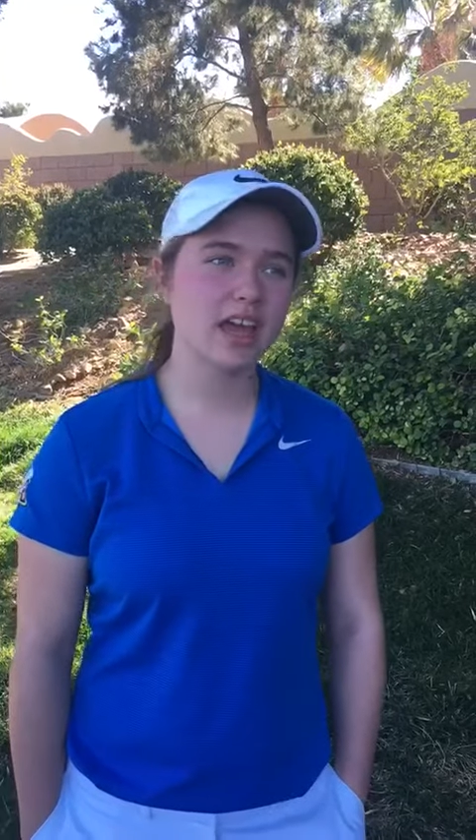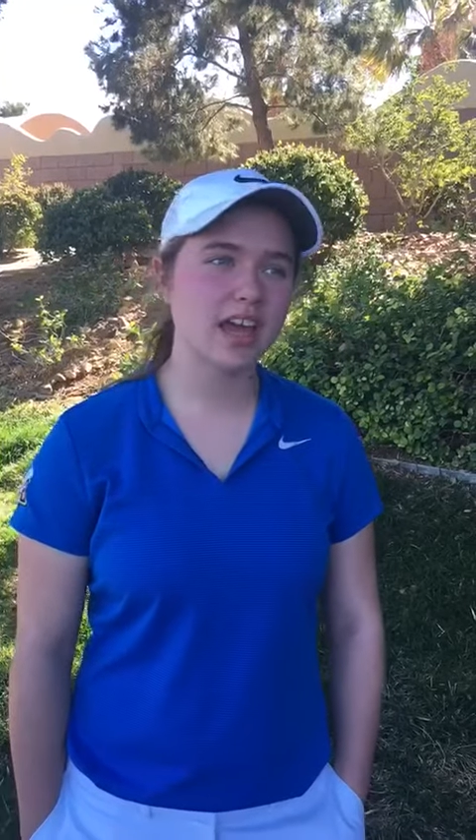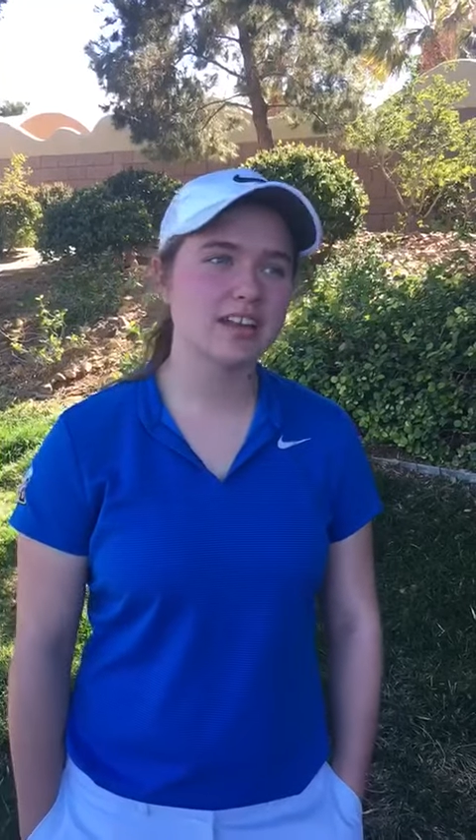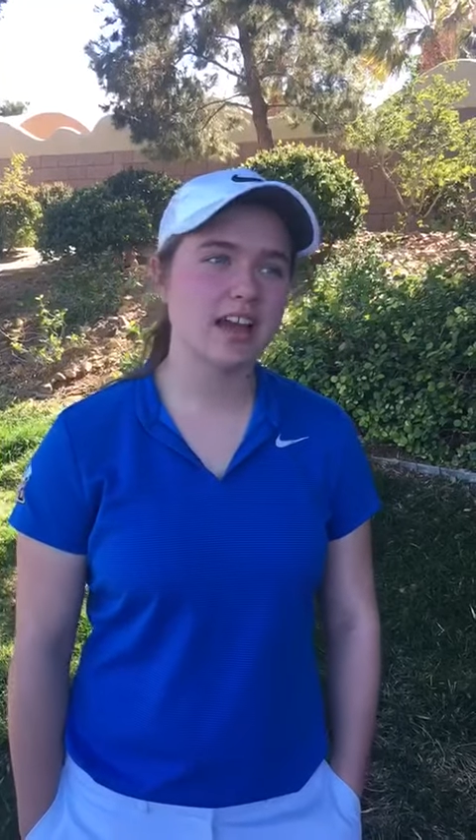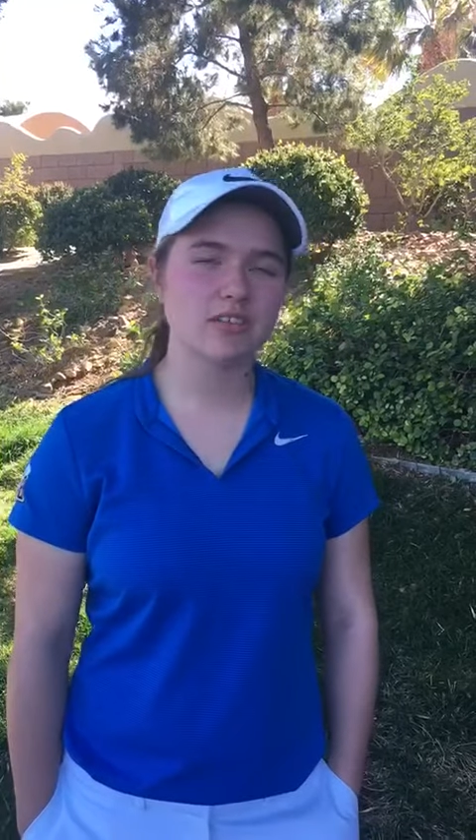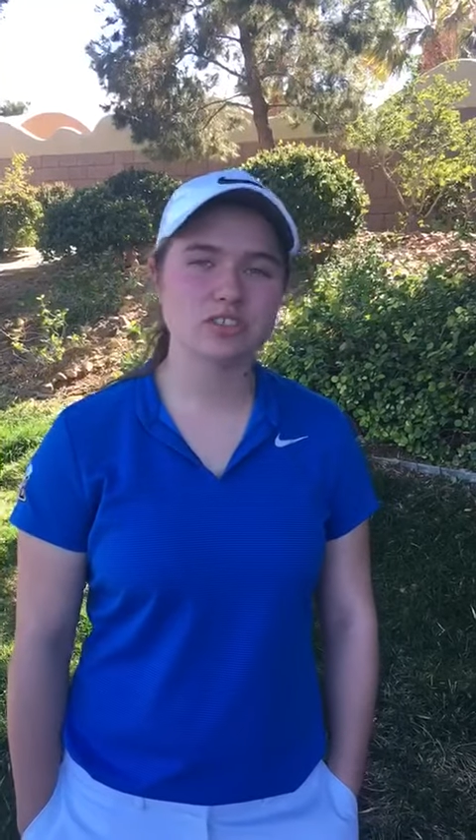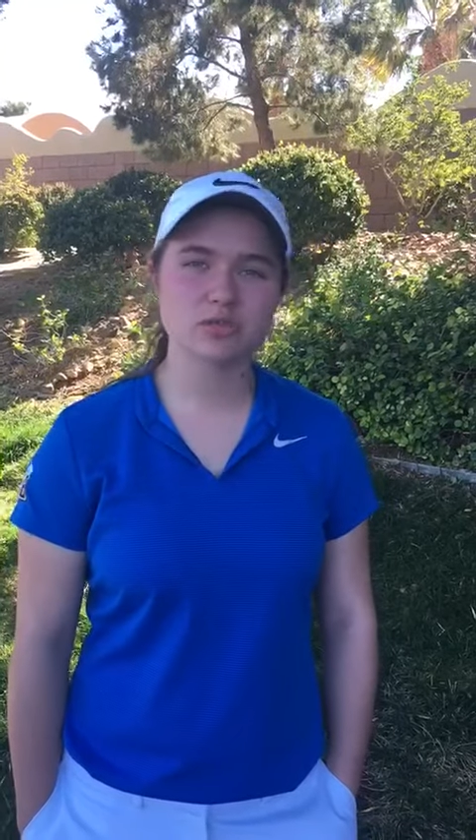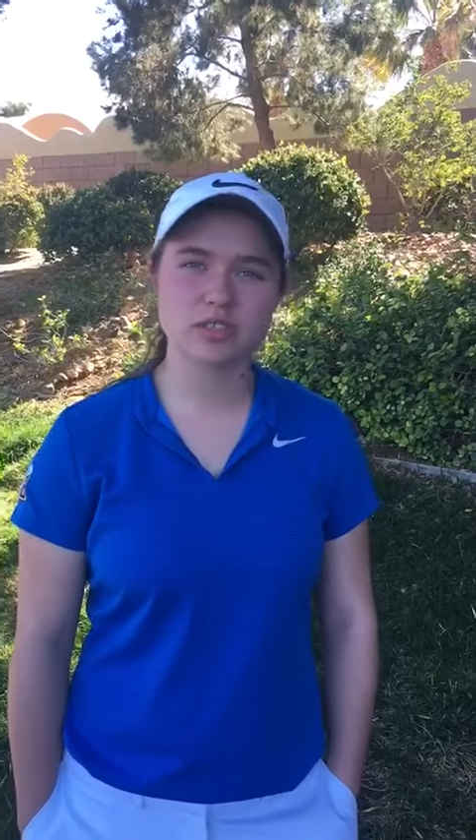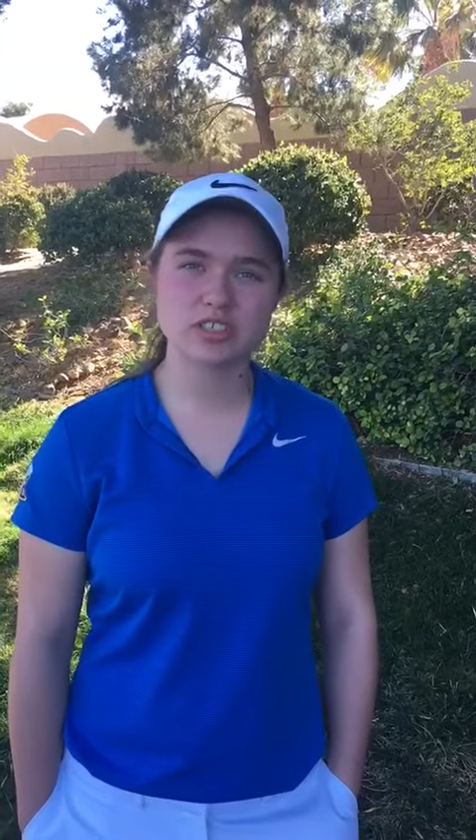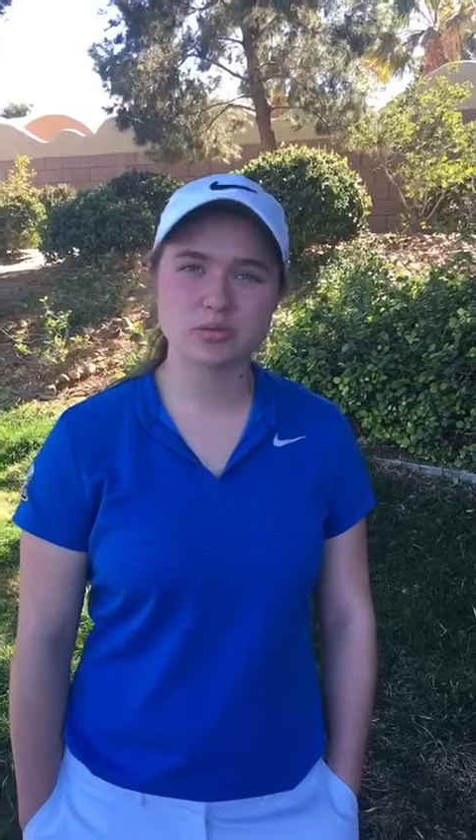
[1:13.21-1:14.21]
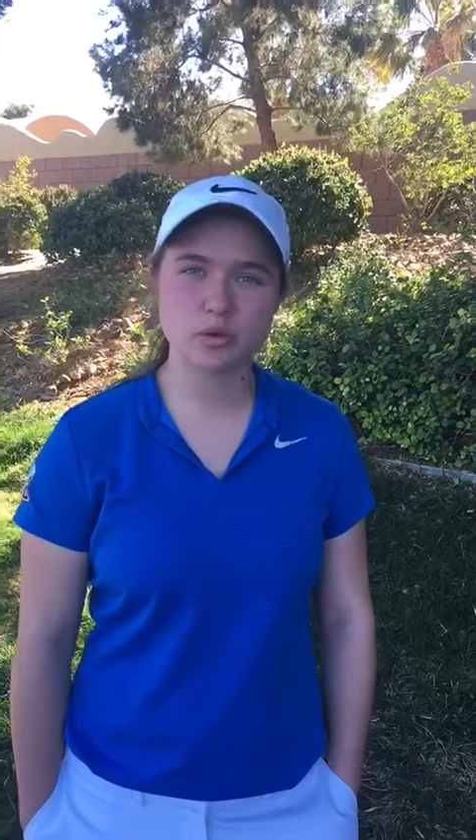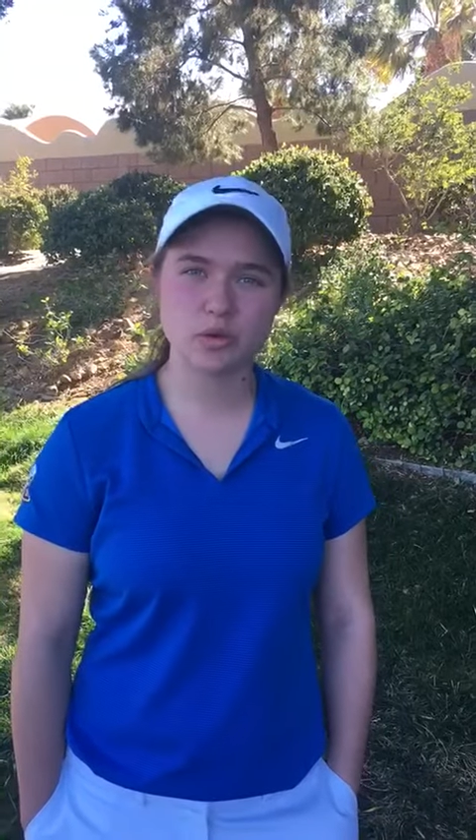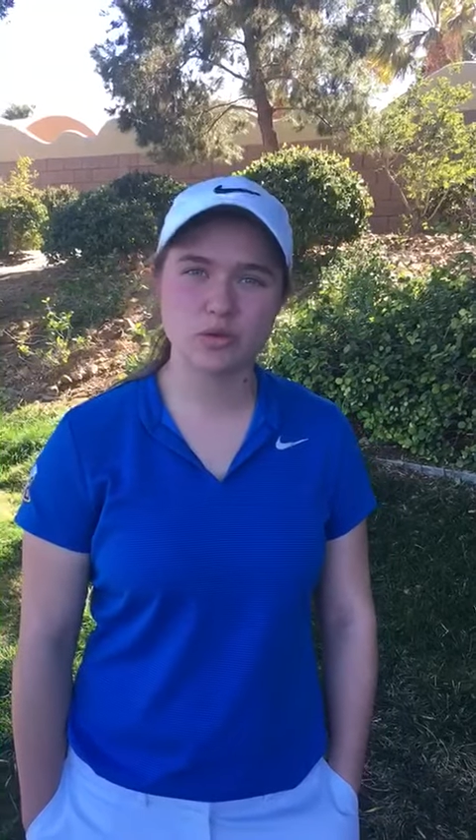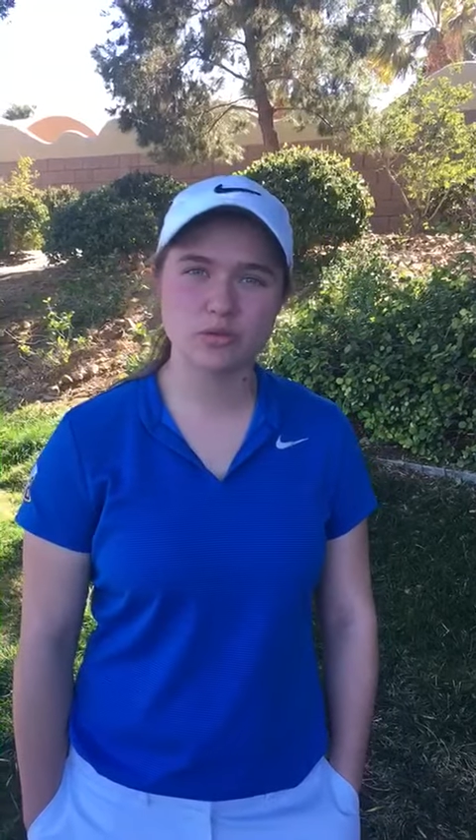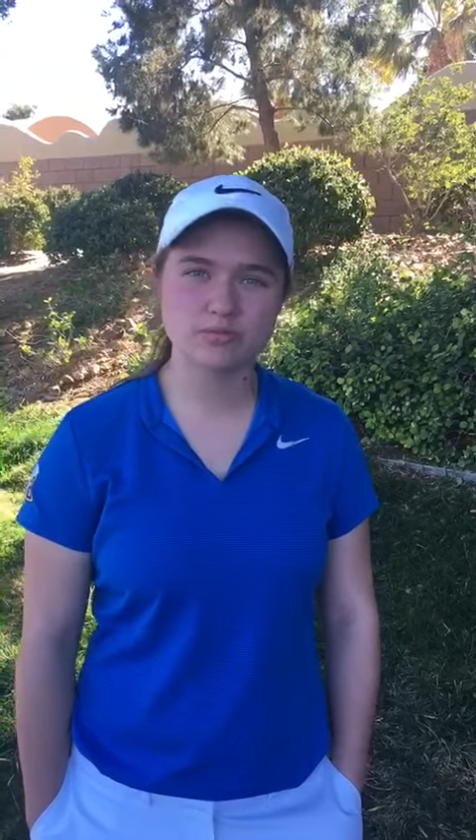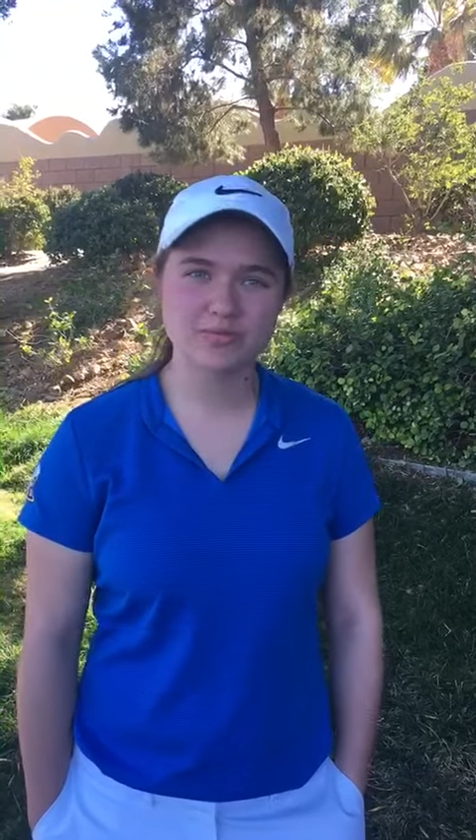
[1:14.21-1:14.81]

head down, swing smooth,